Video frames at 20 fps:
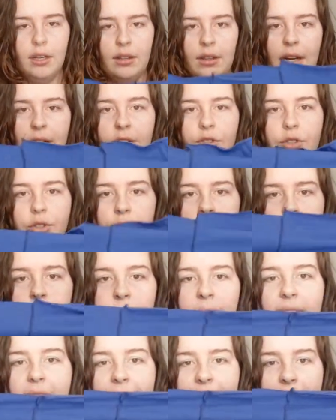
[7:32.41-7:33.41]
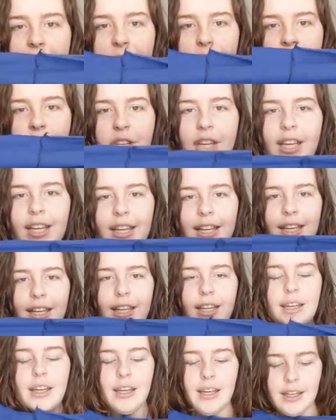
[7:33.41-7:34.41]
They're
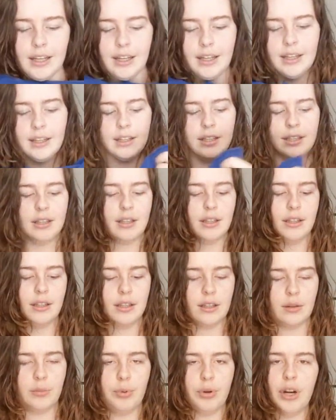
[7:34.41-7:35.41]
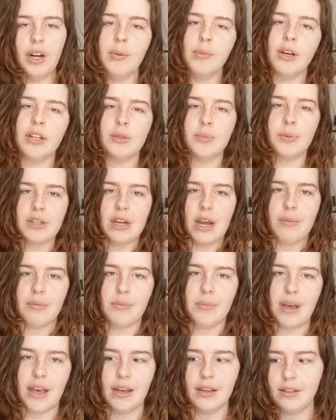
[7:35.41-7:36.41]
stretchy, pretty much pajama
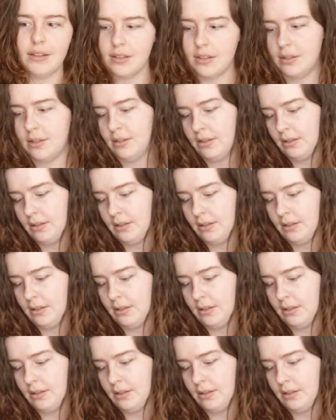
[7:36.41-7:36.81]
pants.